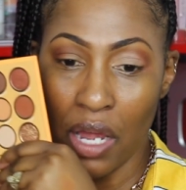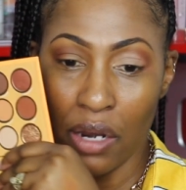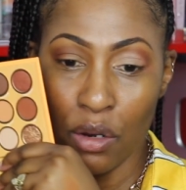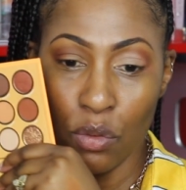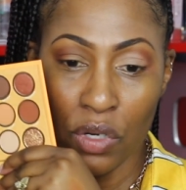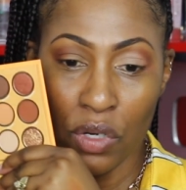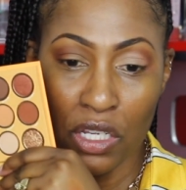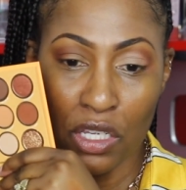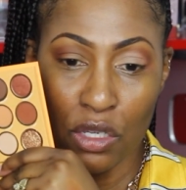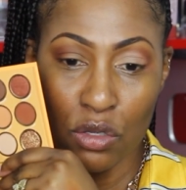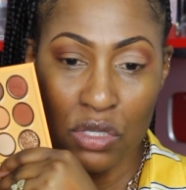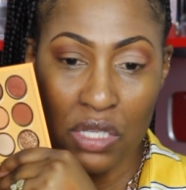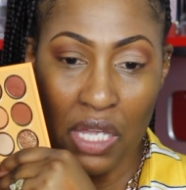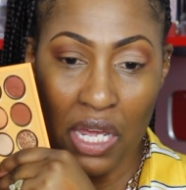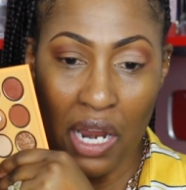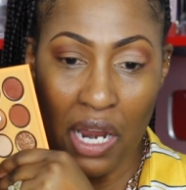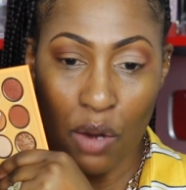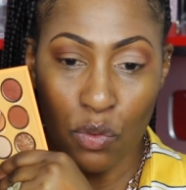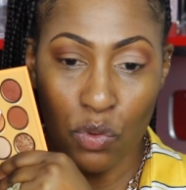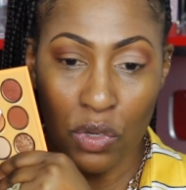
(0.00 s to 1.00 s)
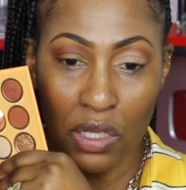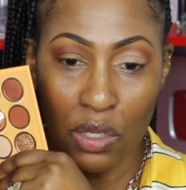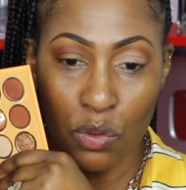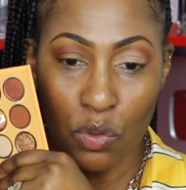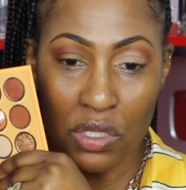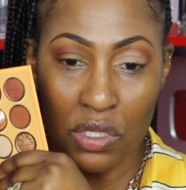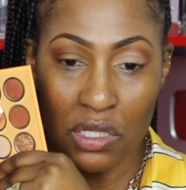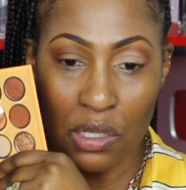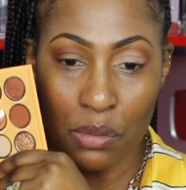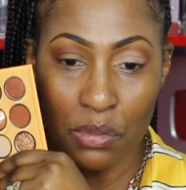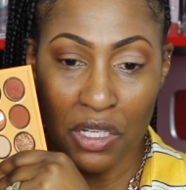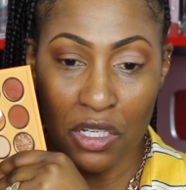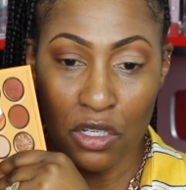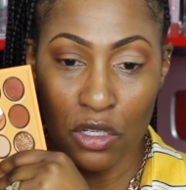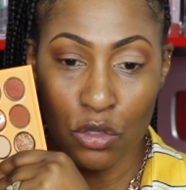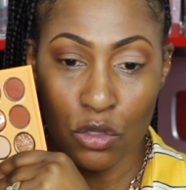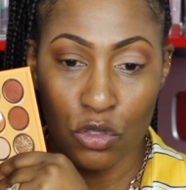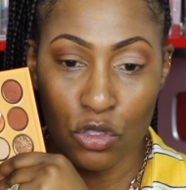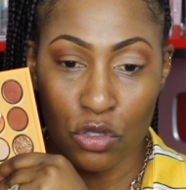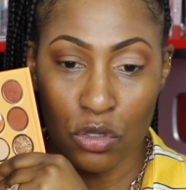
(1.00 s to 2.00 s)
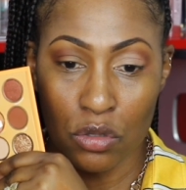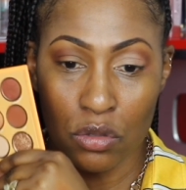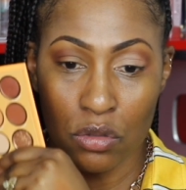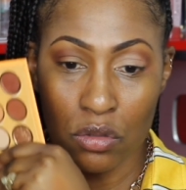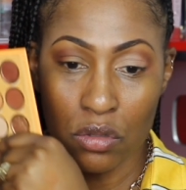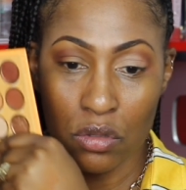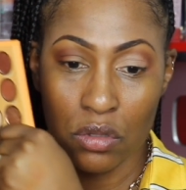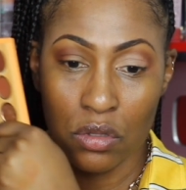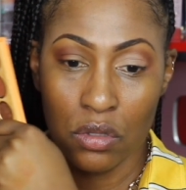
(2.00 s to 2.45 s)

I don't want to use that. I really want something neutral.